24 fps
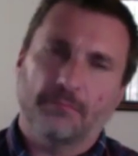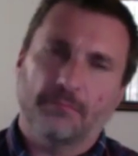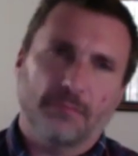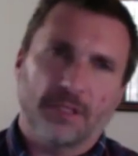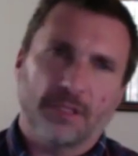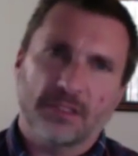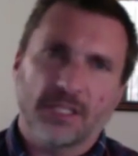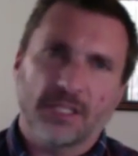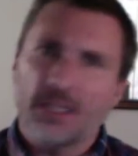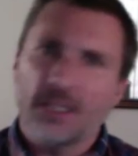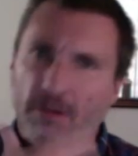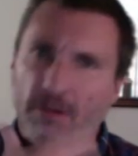
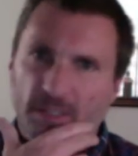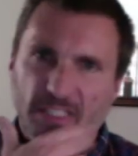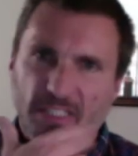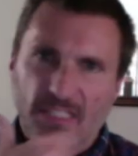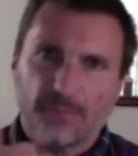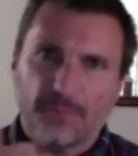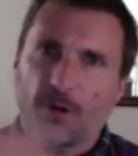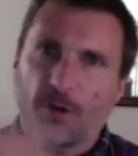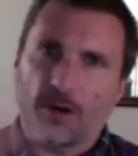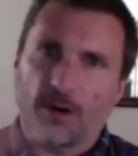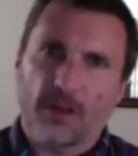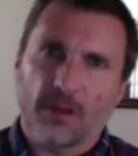it's
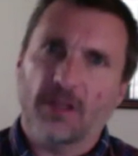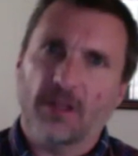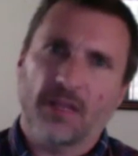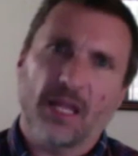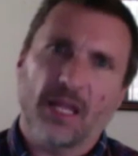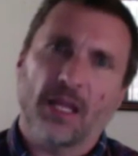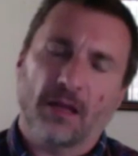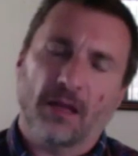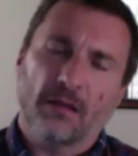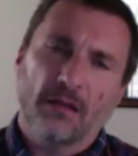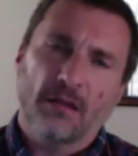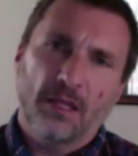just part of the
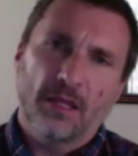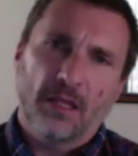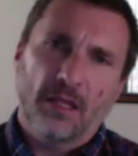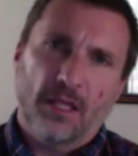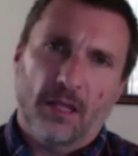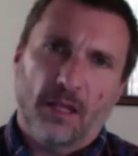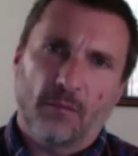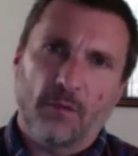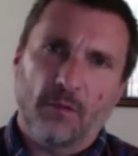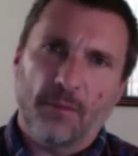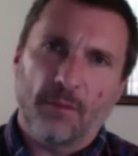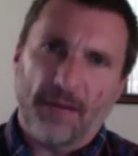thing.
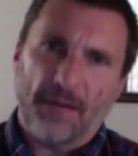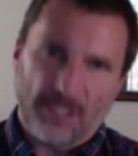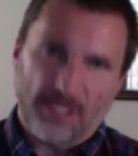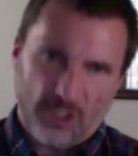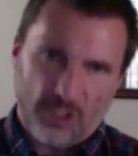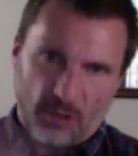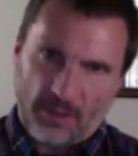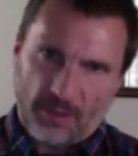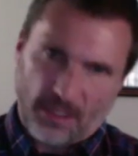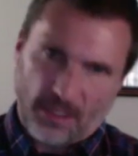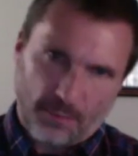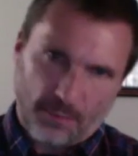And we might
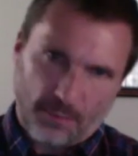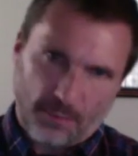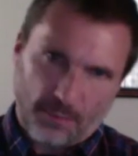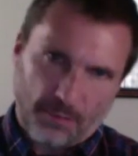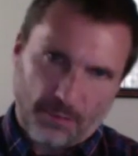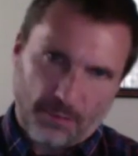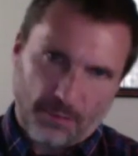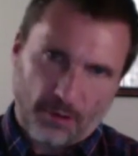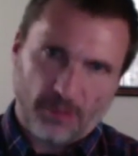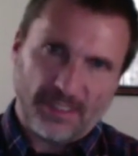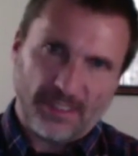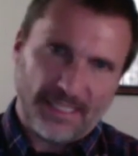donate the
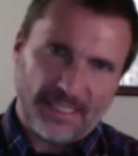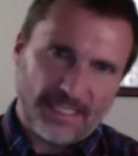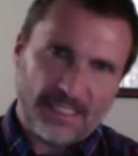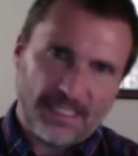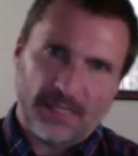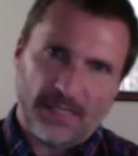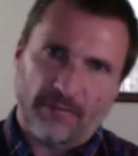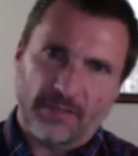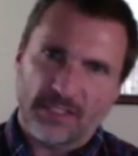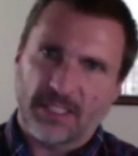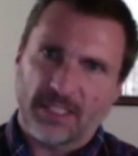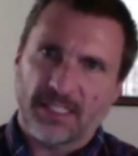proceeds of
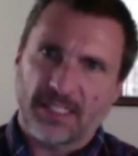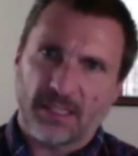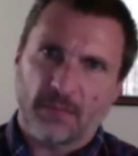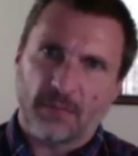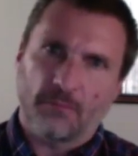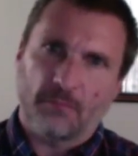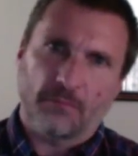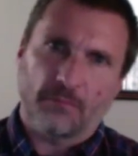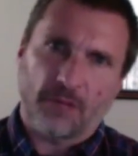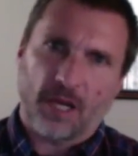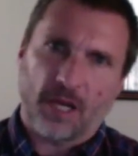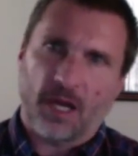it to
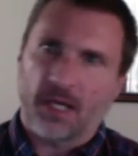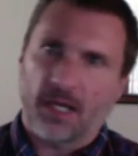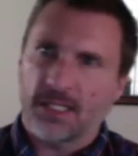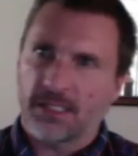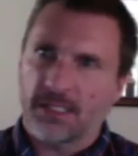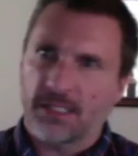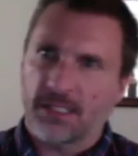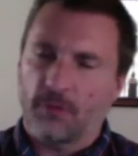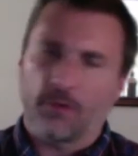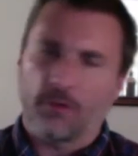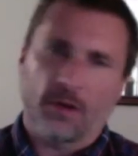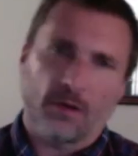some cause that
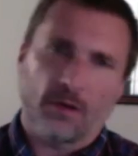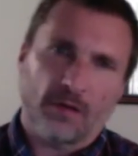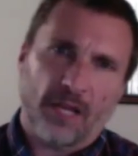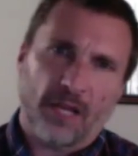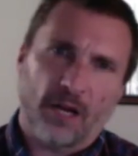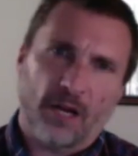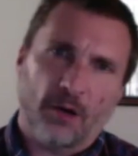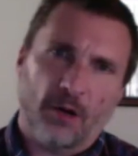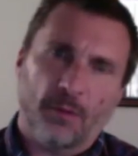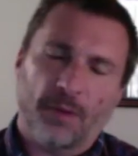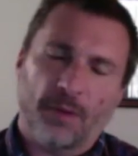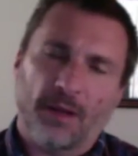we would all
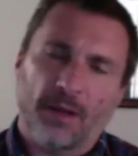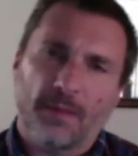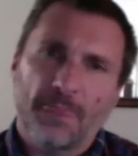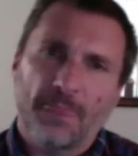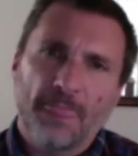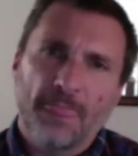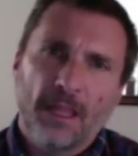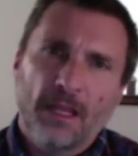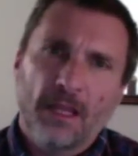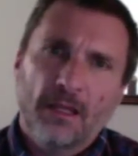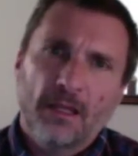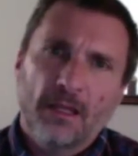care about.
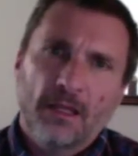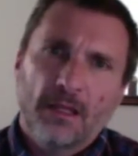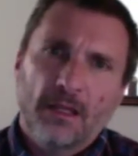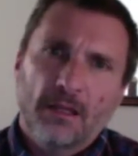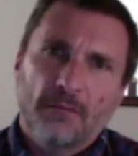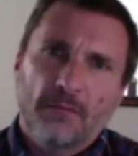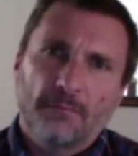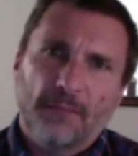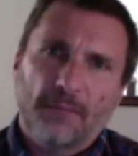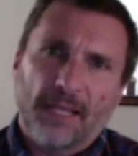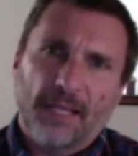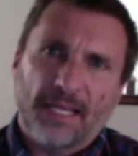
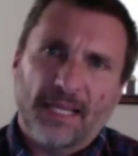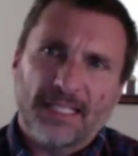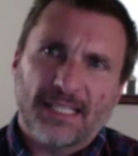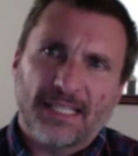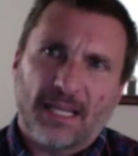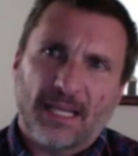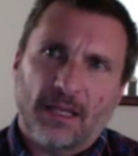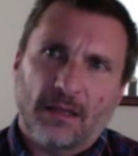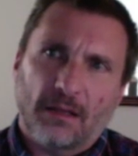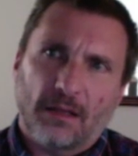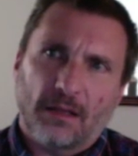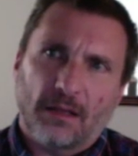Because
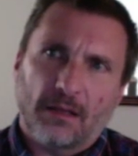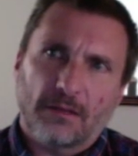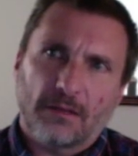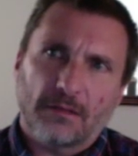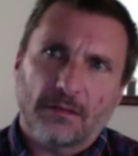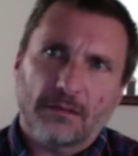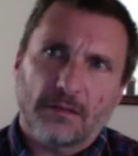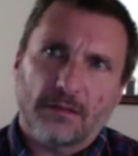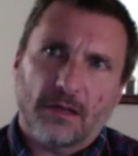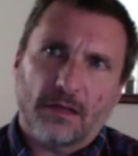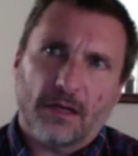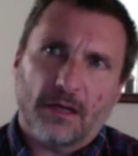I
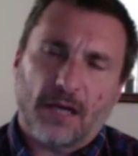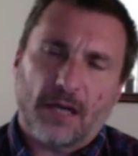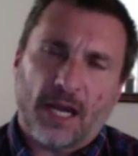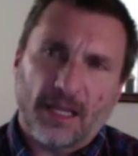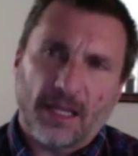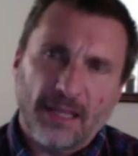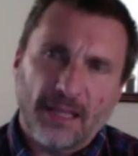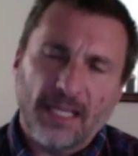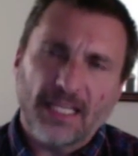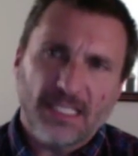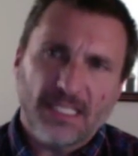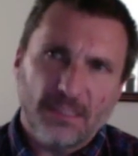
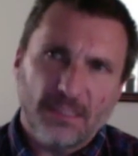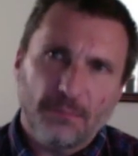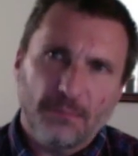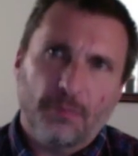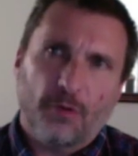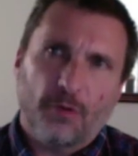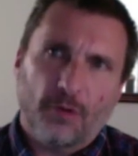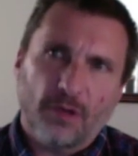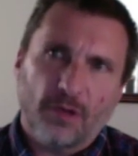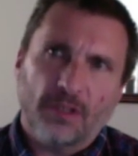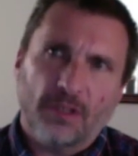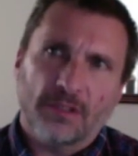think it's
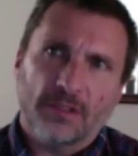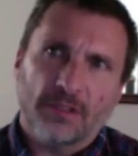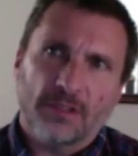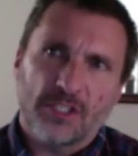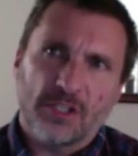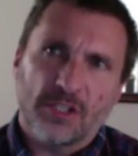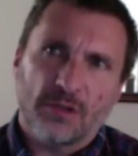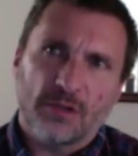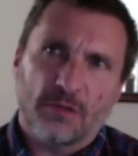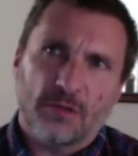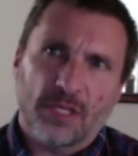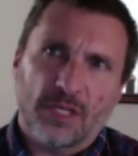important
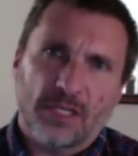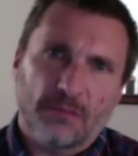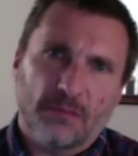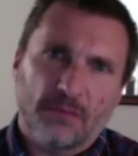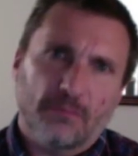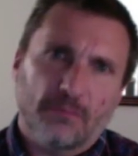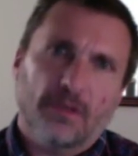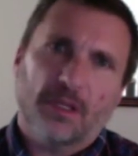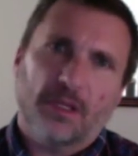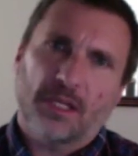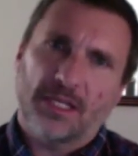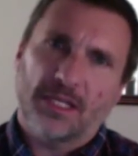to
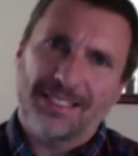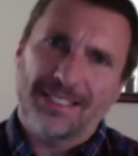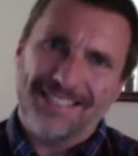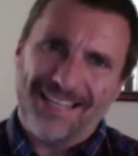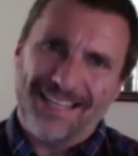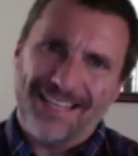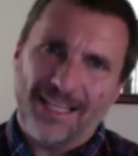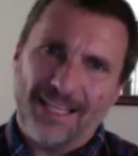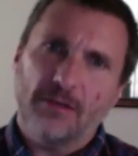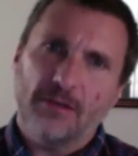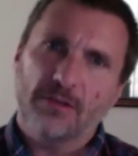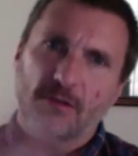
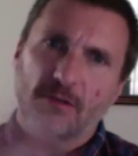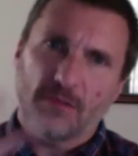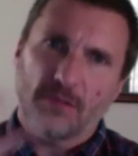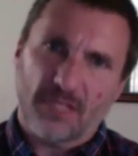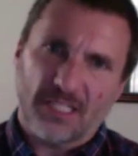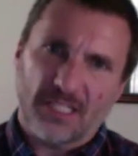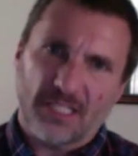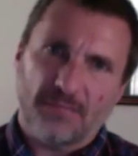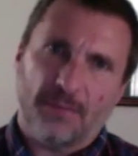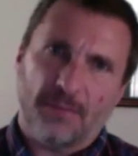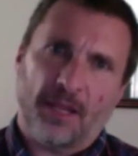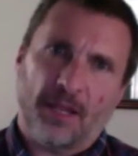continue to
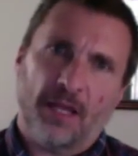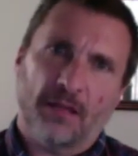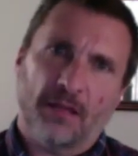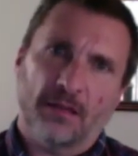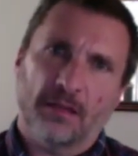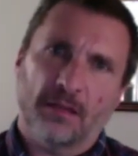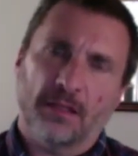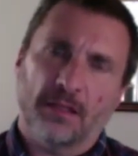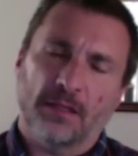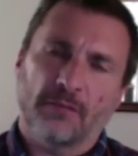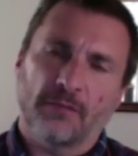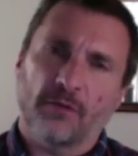
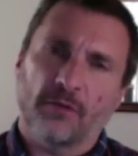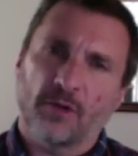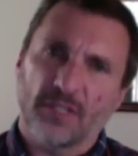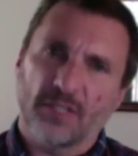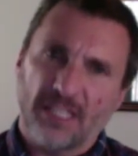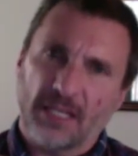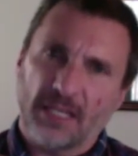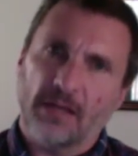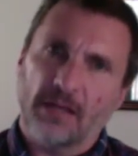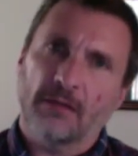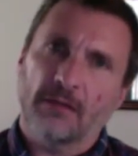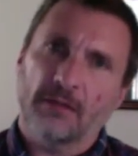expand the
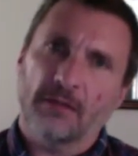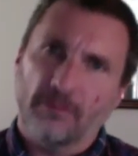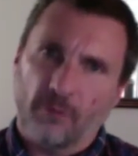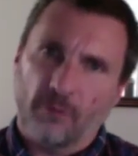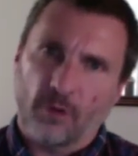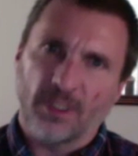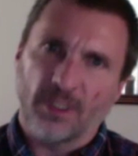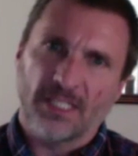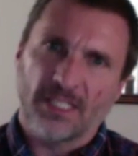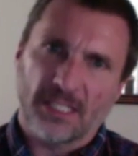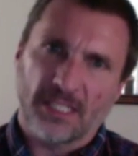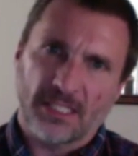diversity of the
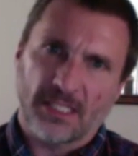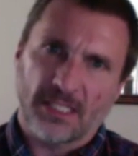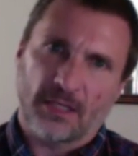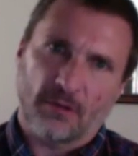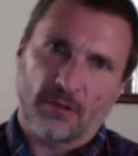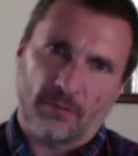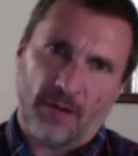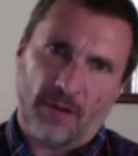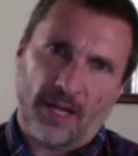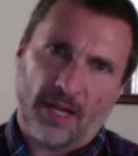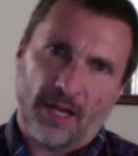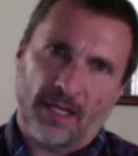voices that
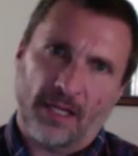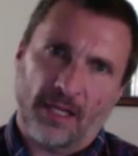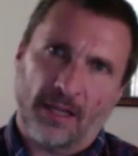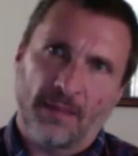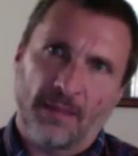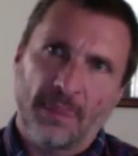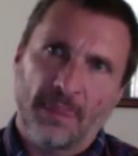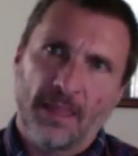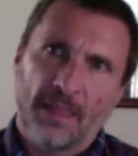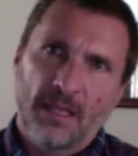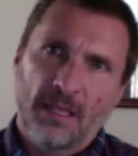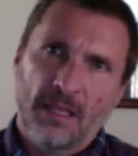are
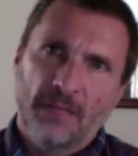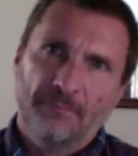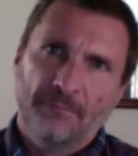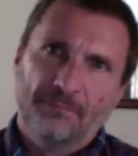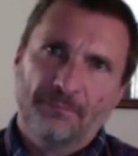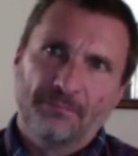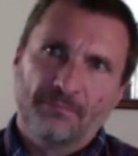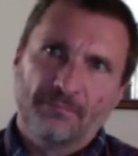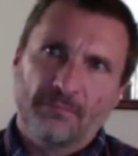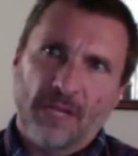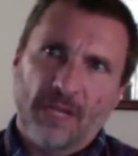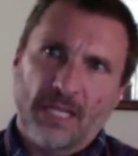writing,
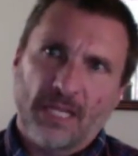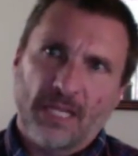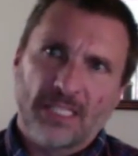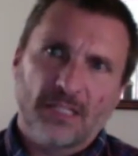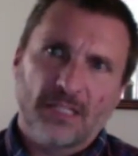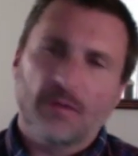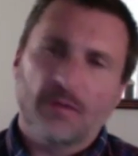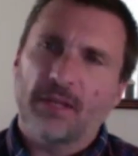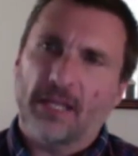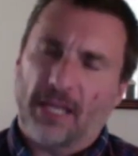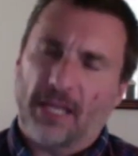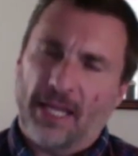
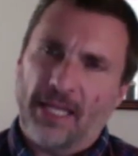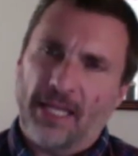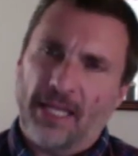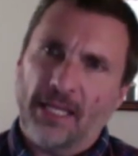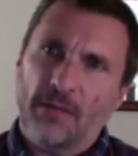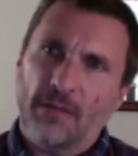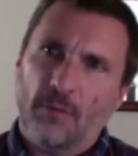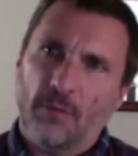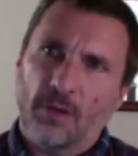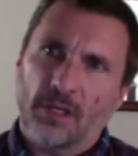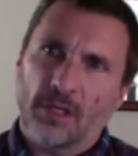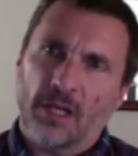so that
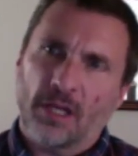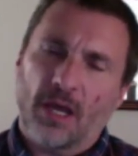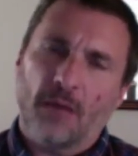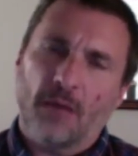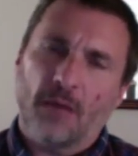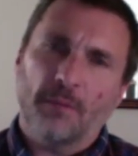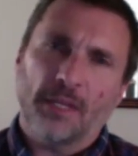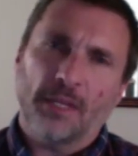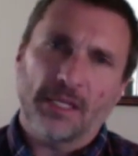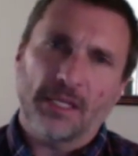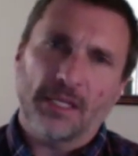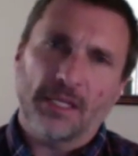anyone
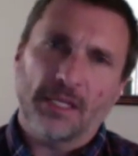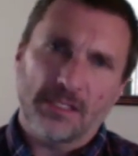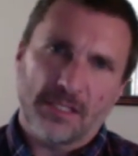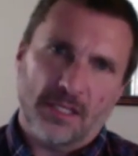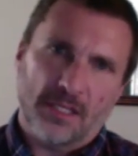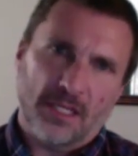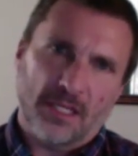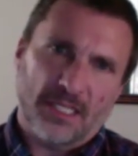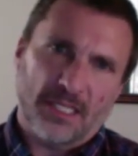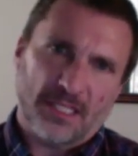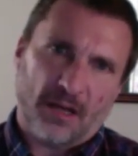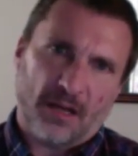coming into
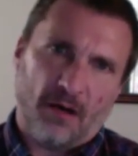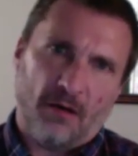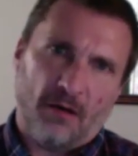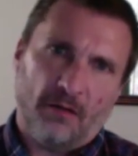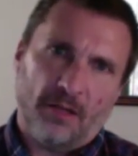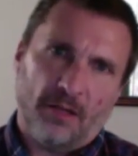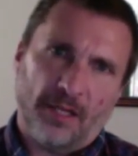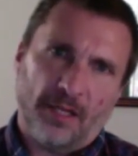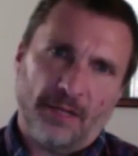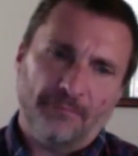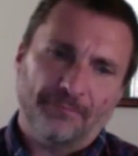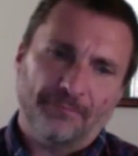this calling